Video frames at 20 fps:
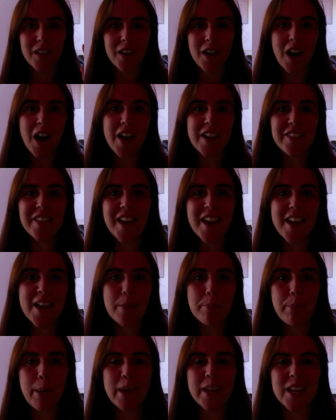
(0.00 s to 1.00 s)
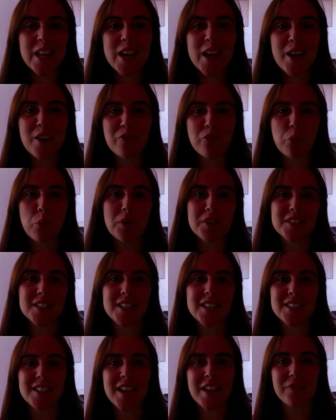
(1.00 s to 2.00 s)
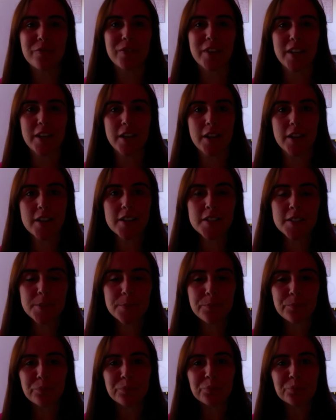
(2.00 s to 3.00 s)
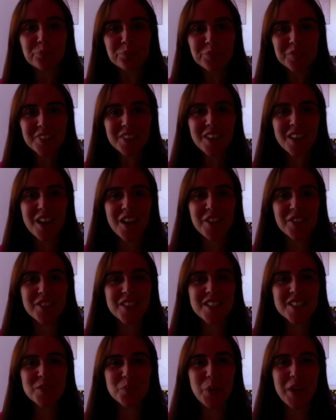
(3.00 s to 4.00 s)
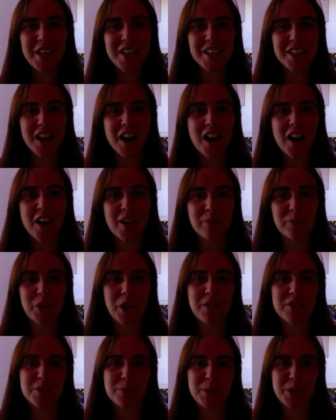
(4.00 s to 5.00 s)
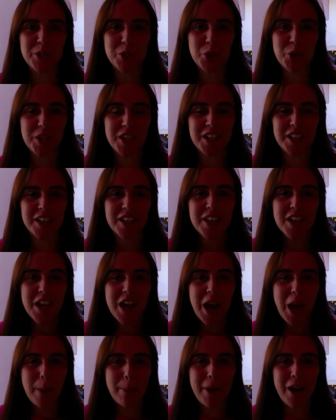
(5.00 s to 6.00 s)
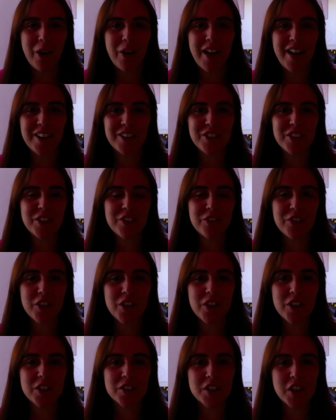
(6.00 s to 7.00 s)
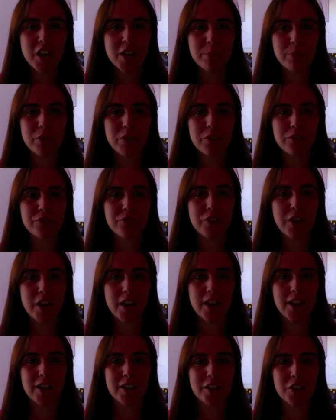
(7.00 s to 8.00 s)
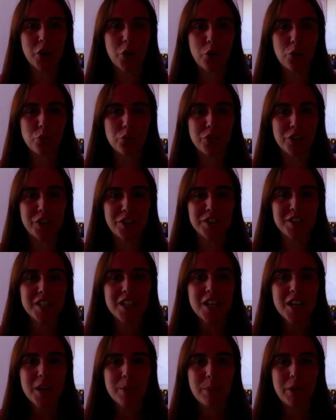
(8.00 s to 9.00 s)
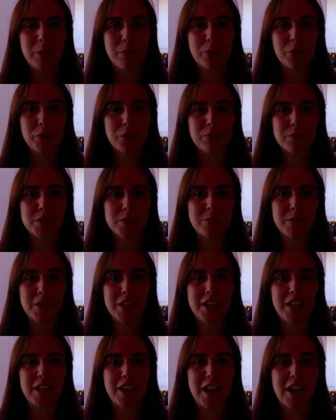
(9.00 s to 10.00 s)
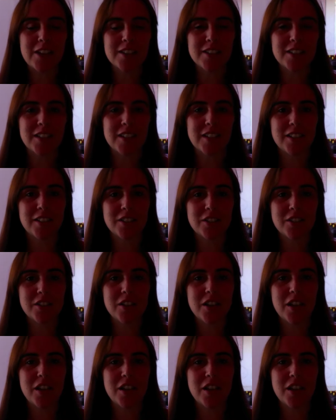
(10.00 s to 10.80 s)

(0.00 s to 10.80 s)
Hi there, Becky here from 168 Fitness. This week I'm going to be talking about another type of goal that people come to me asking